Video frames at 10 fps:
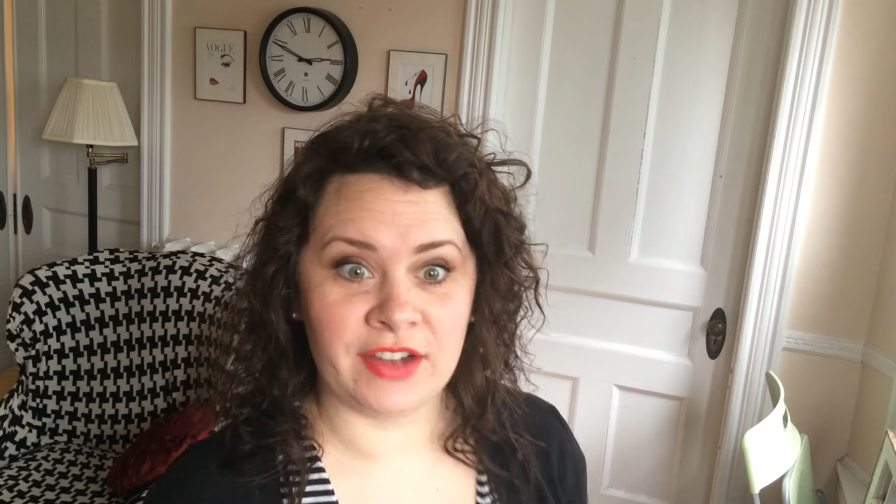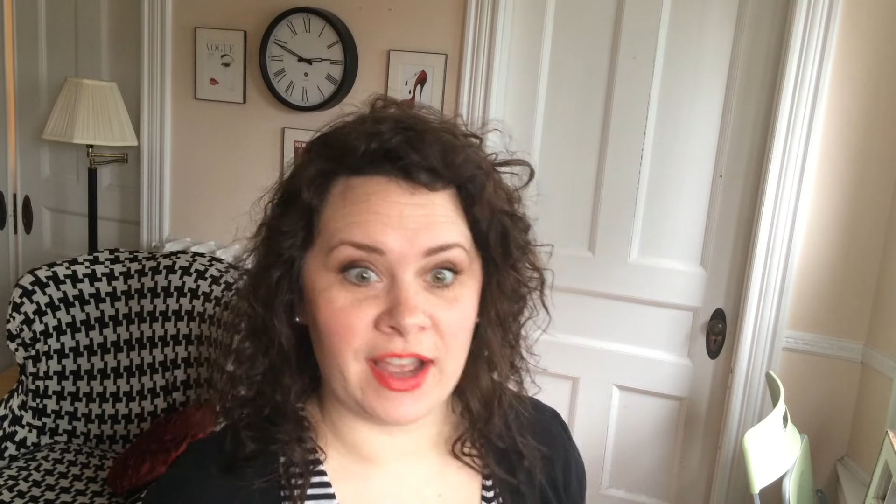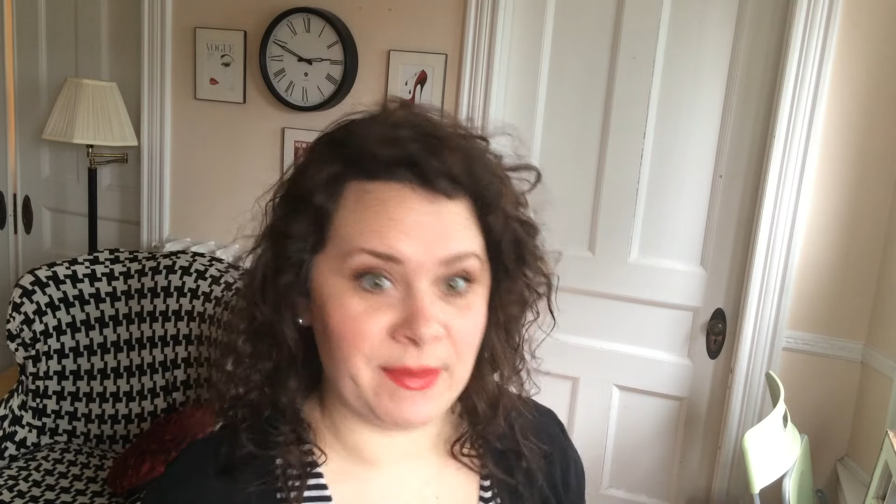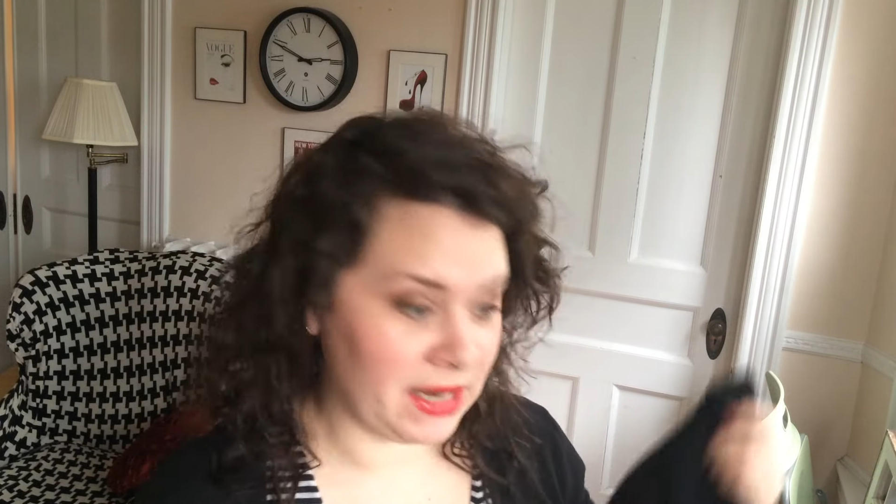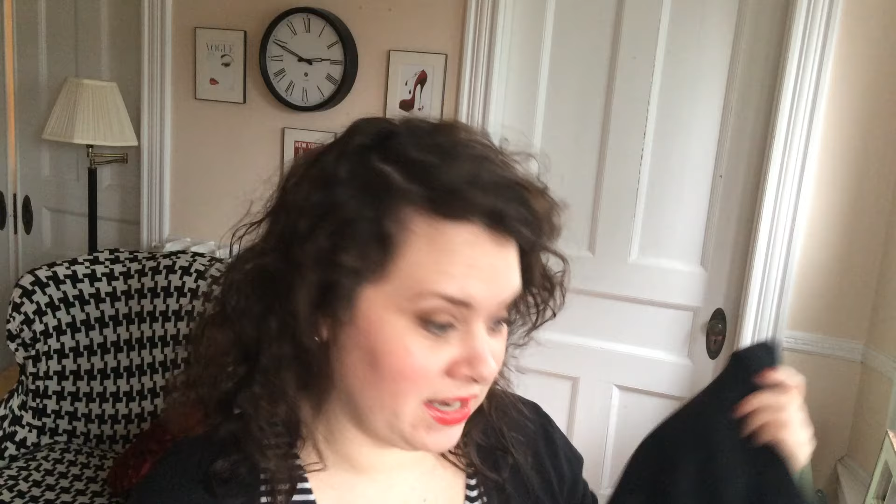
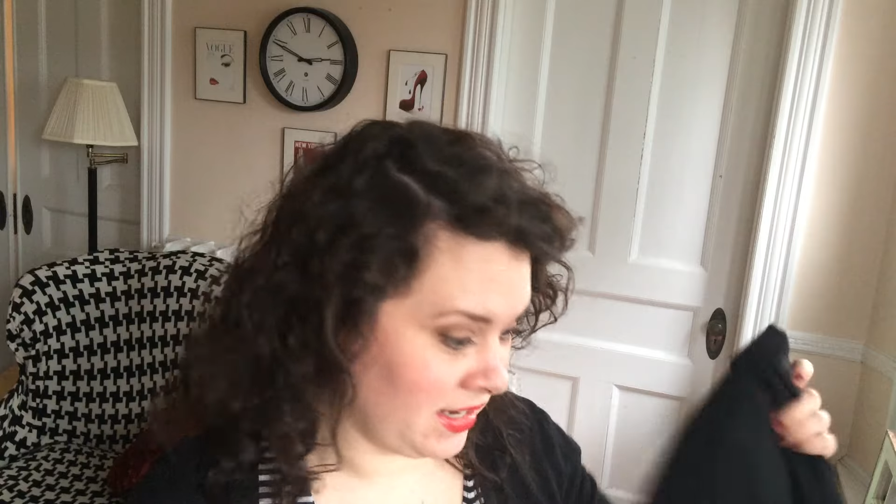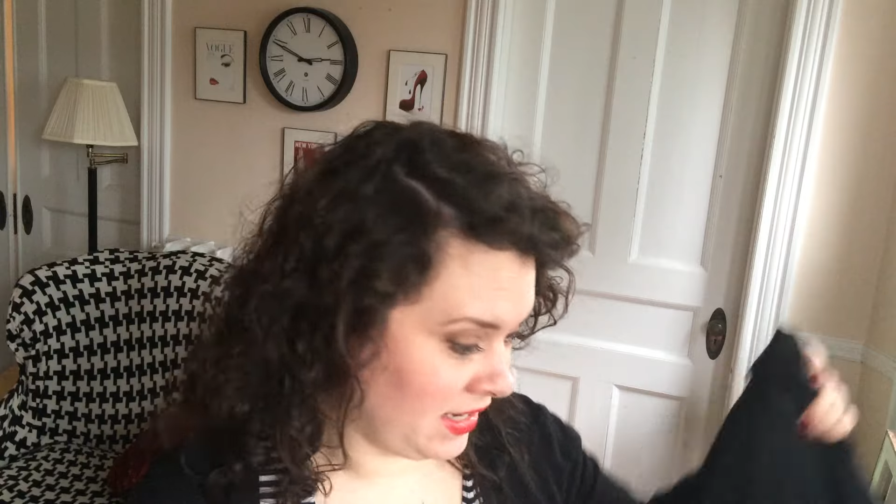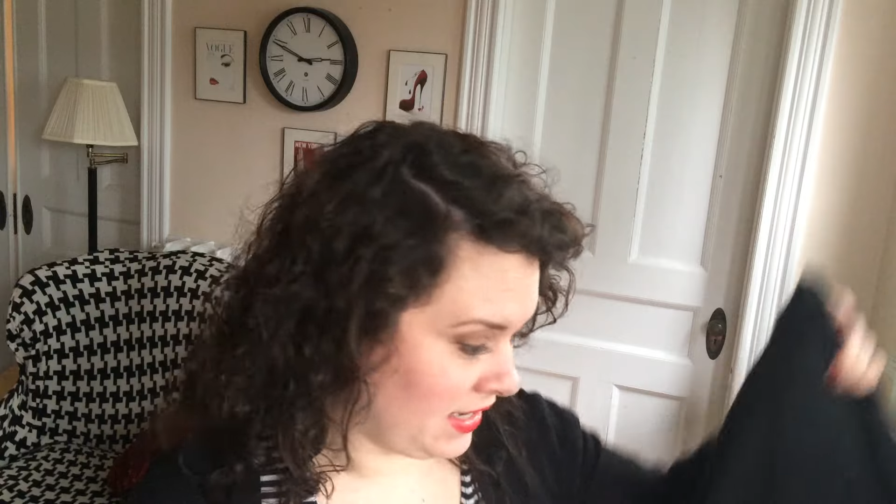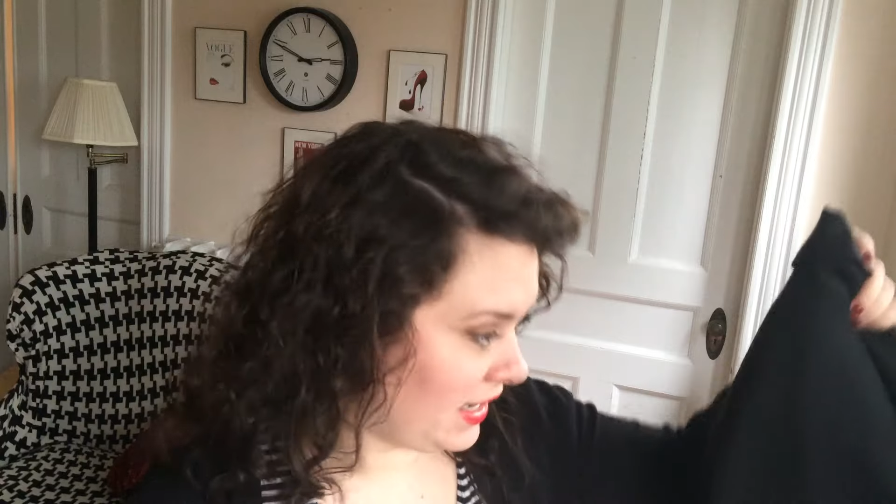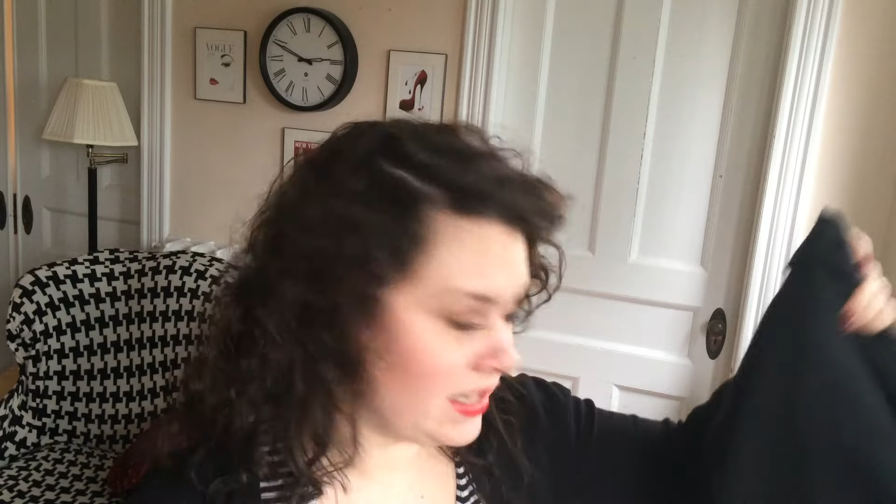I mean,
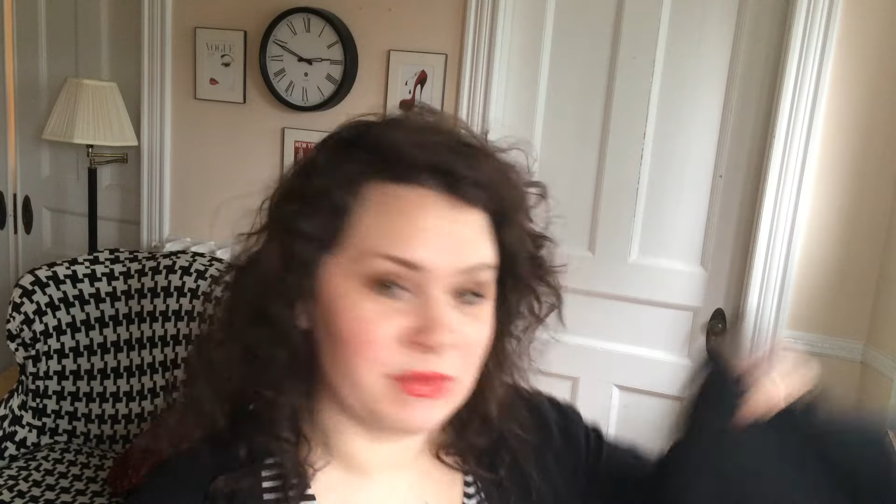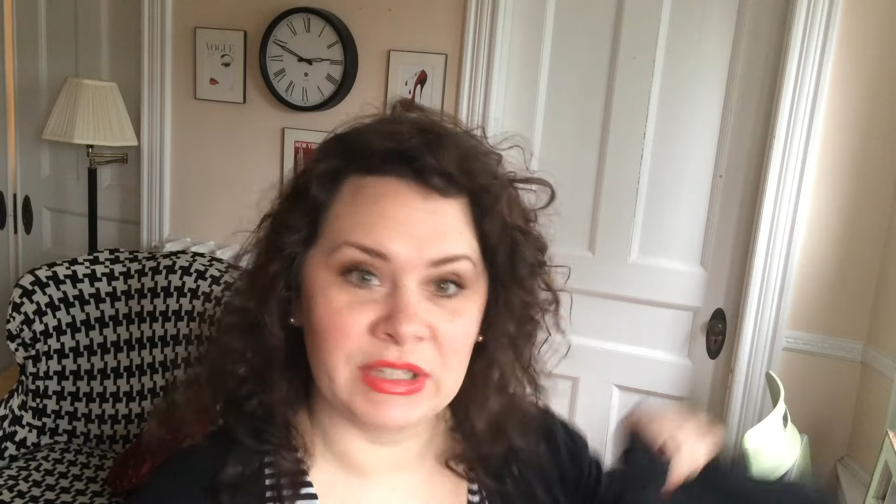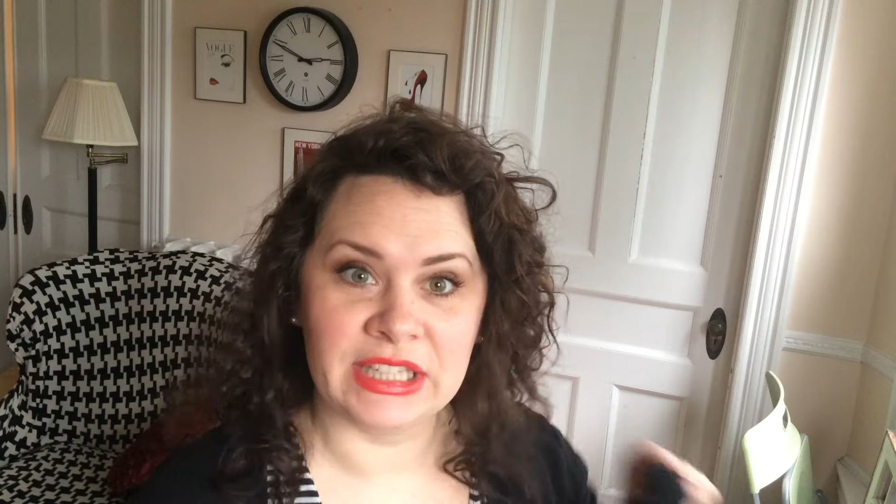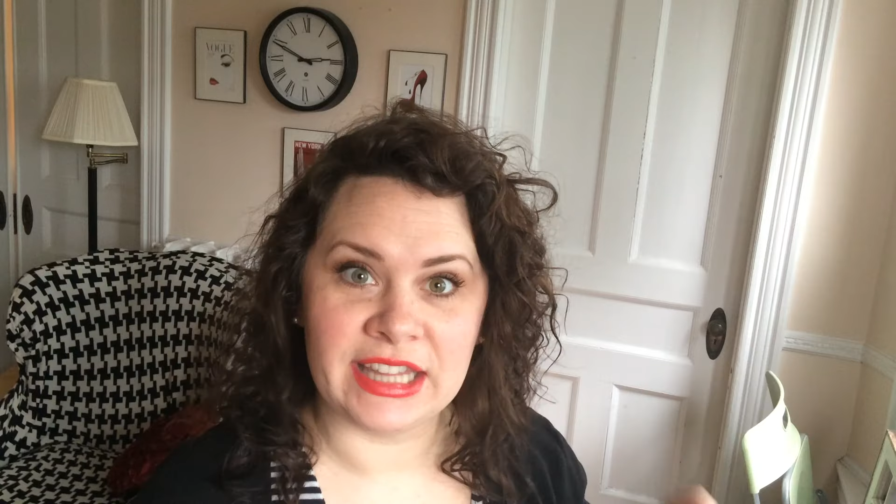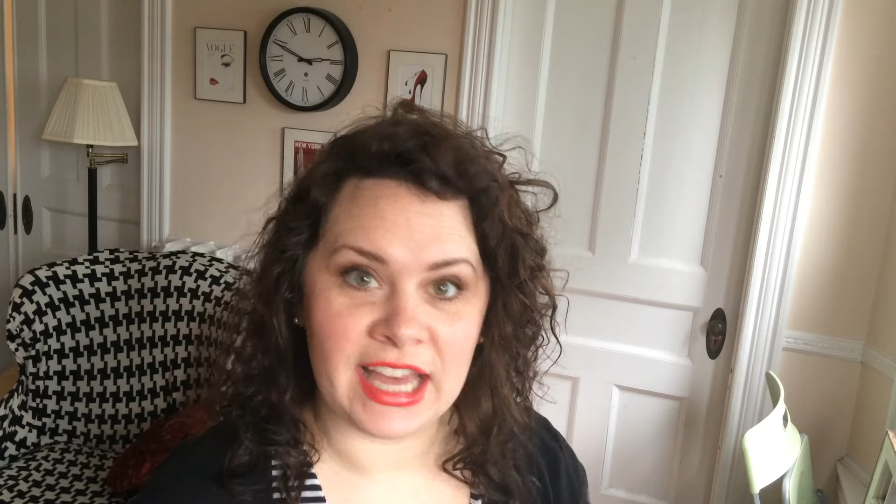it's
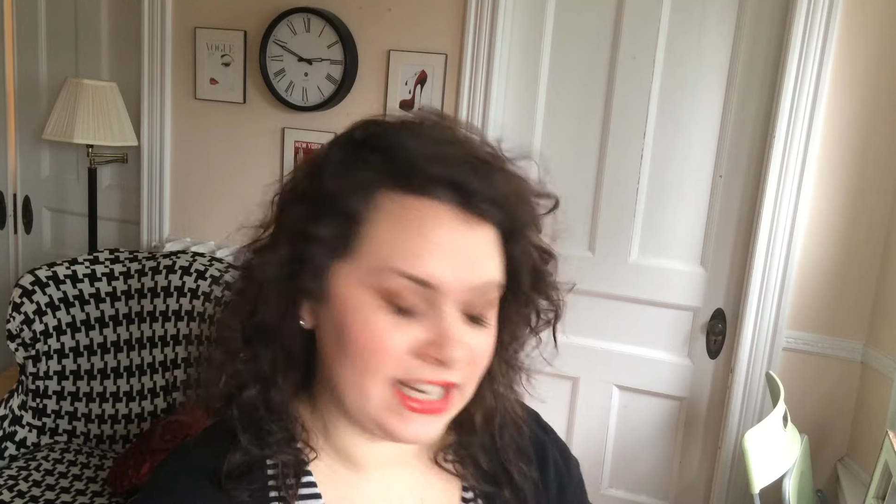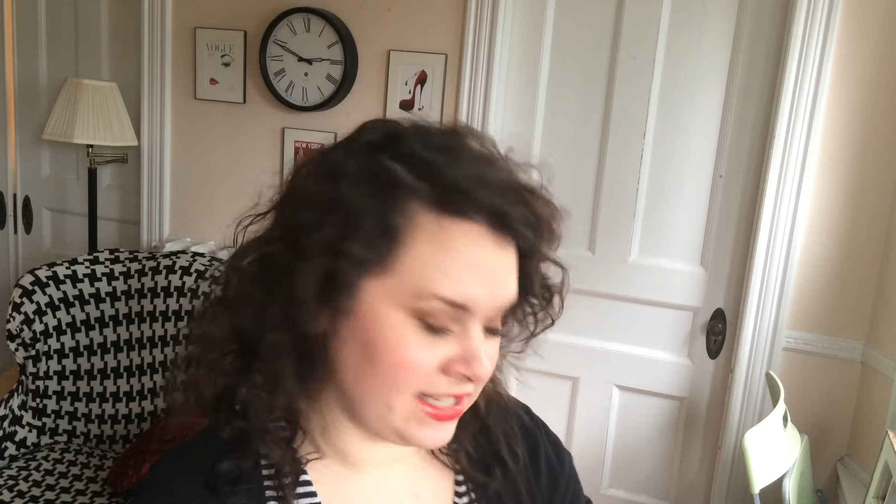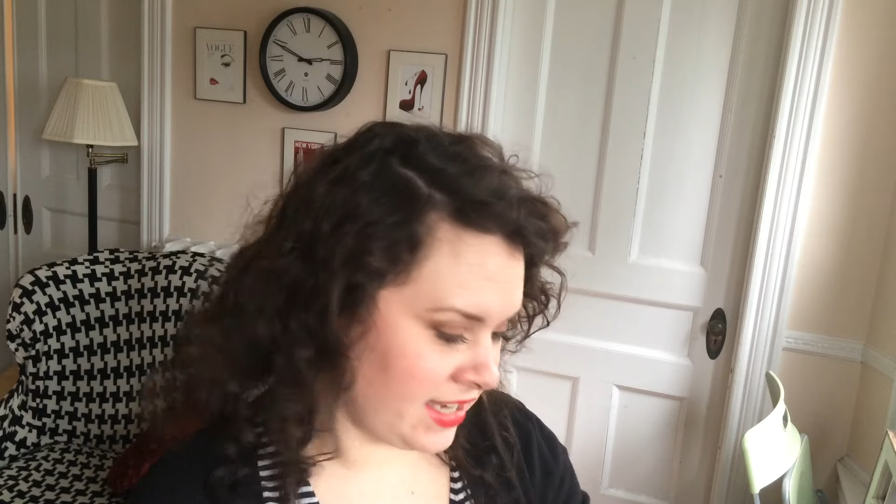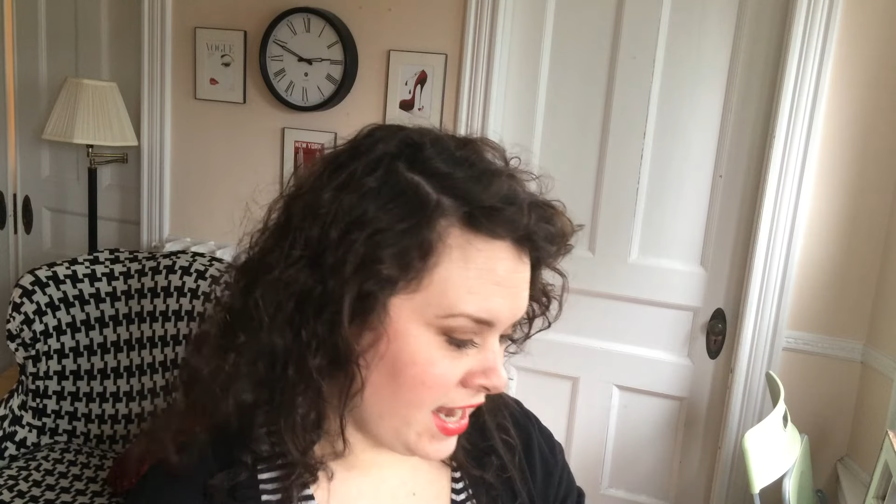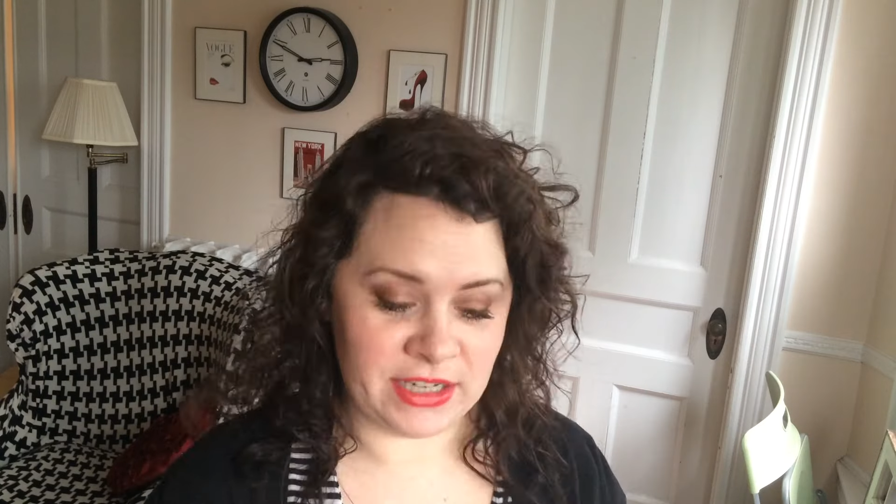really that easy.